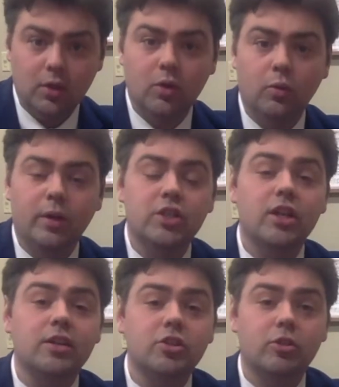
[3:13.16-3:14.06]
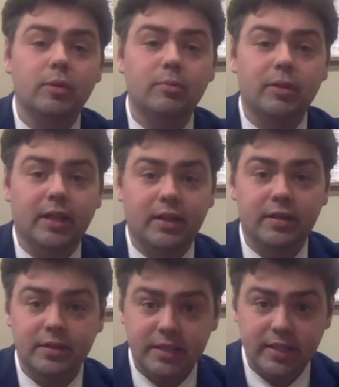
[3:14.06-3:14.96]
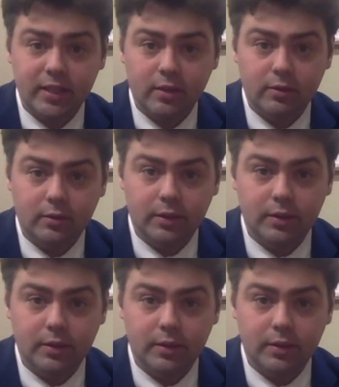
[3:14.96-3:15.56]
Which instrument played the second chord?